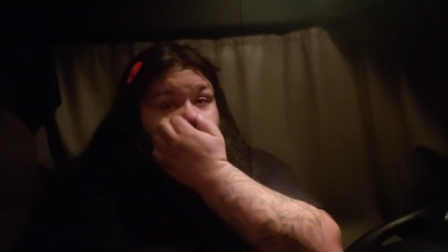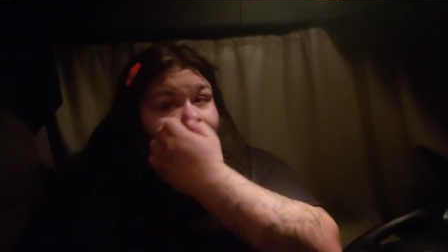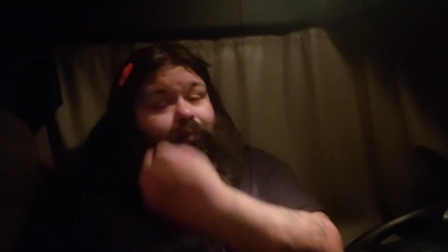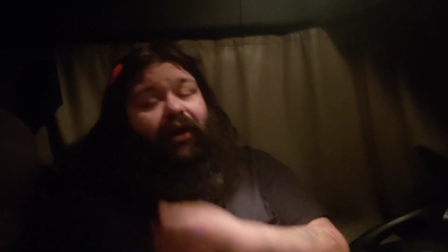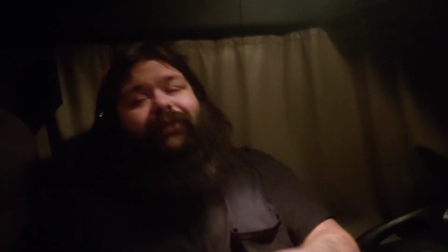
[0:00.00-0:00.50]

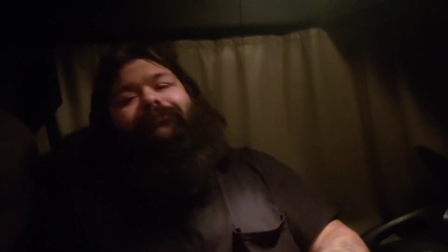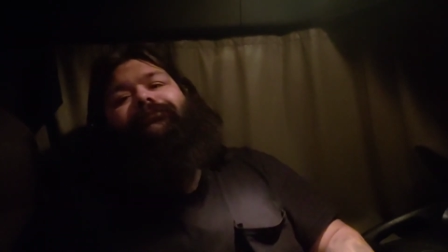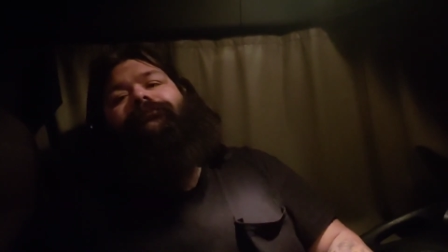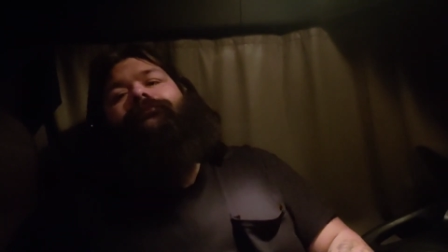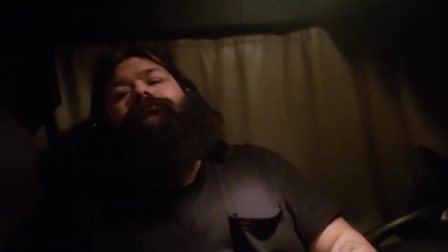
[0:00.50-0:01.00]
But
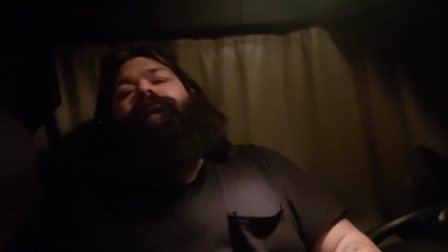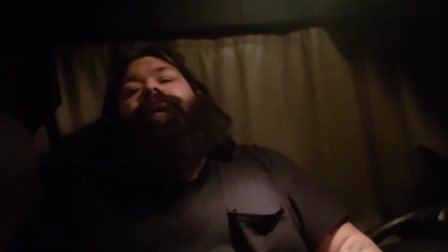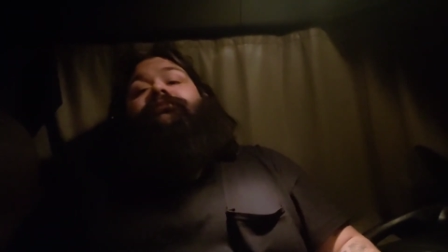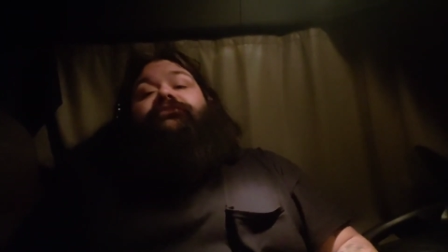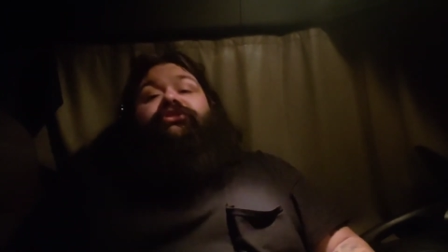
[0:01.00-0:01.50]

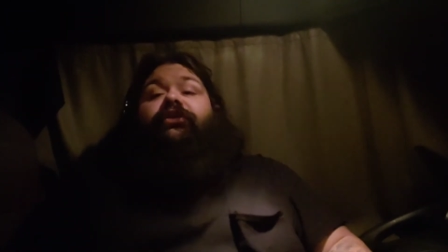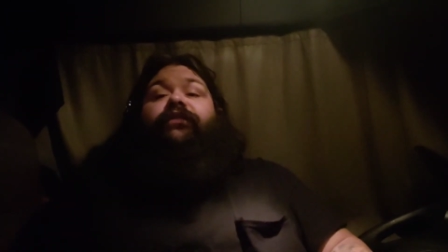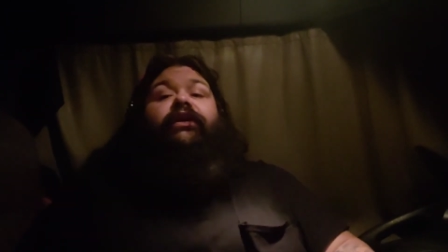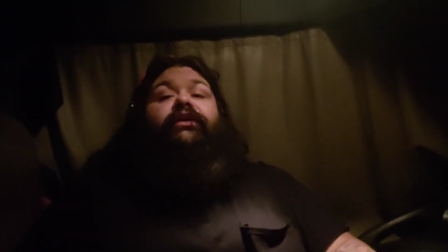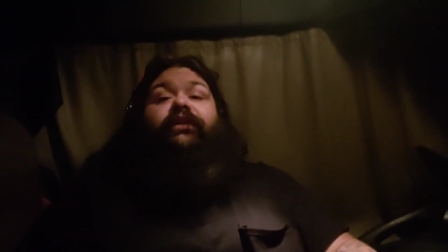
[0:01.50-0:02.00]
still
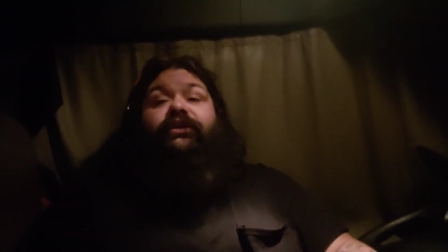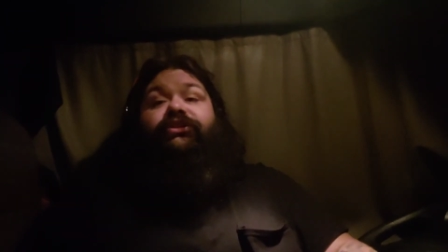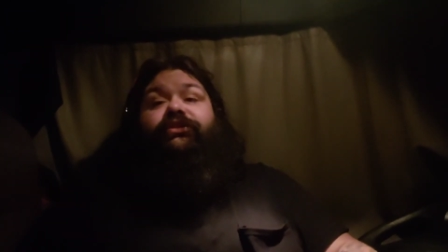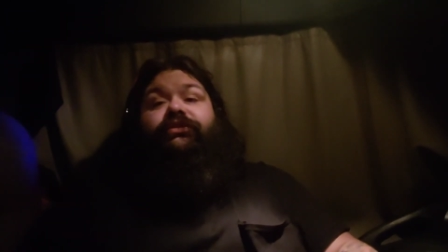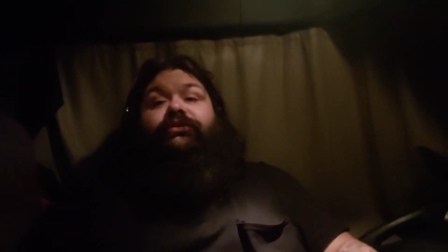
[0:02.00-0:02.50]
very
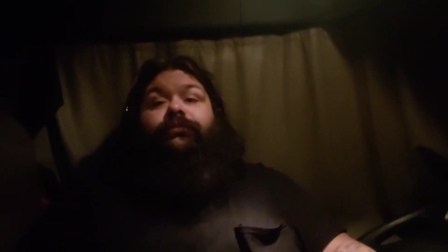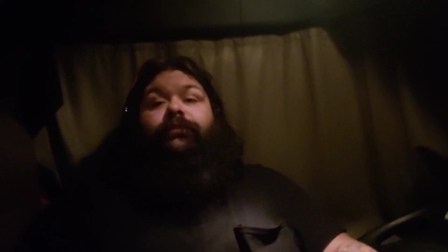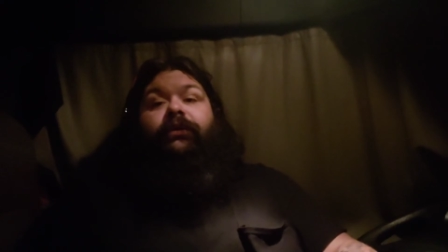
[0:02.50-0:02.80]
delicious.